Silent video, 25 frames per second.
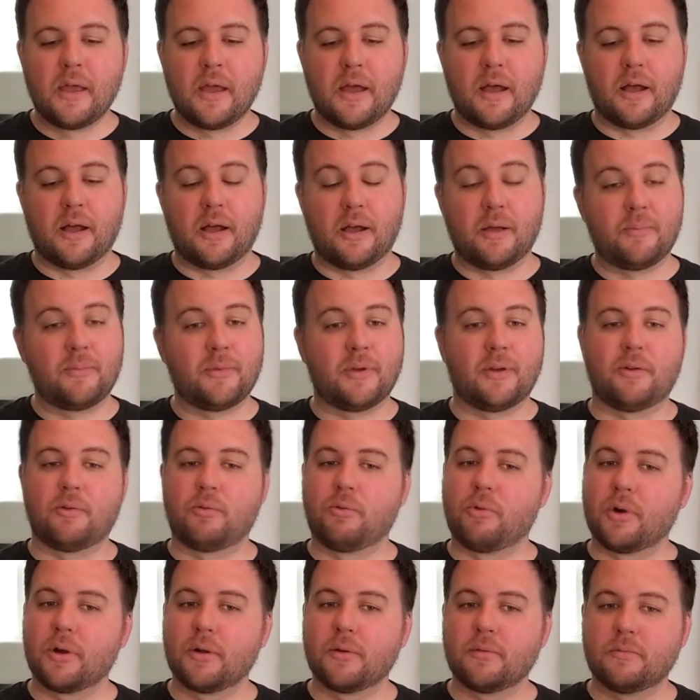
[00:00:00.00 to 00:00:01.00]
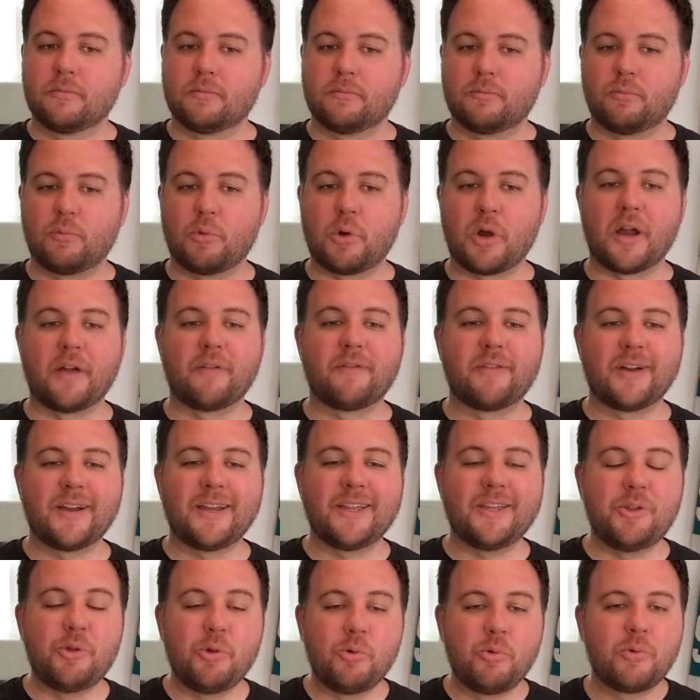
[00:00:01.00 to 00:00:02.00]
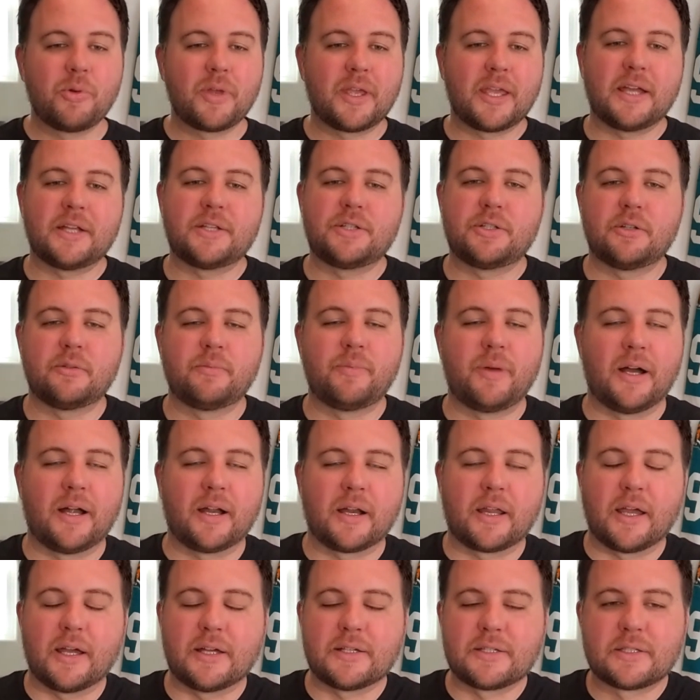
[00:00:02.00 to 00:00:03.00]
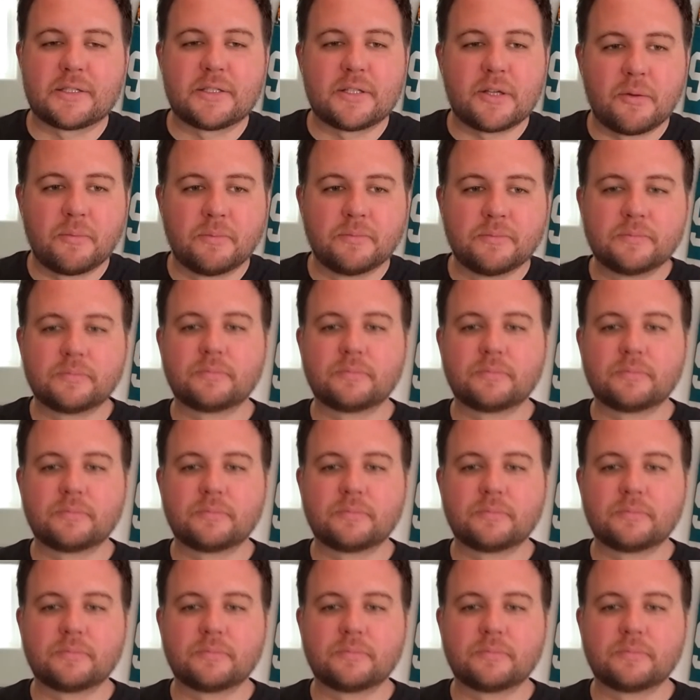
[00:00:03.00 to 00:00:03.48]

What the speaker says: or wherever you get your podcasts. So